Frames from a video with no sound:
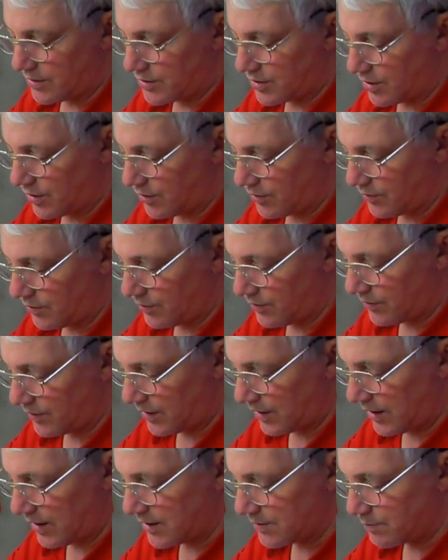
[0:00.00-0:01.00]
so
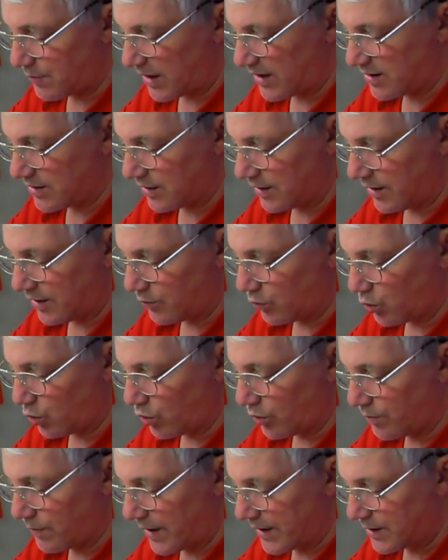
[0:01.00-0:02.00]
it is basically a
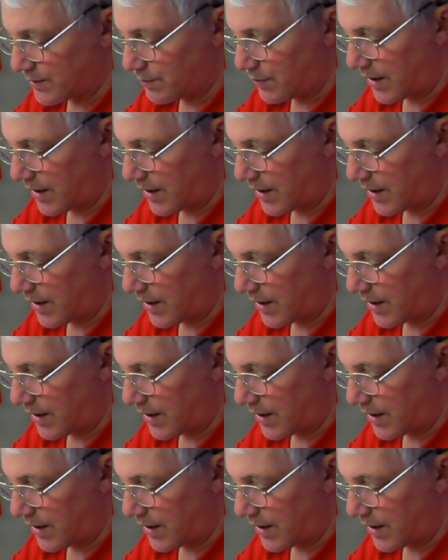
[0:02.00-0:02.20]
water-based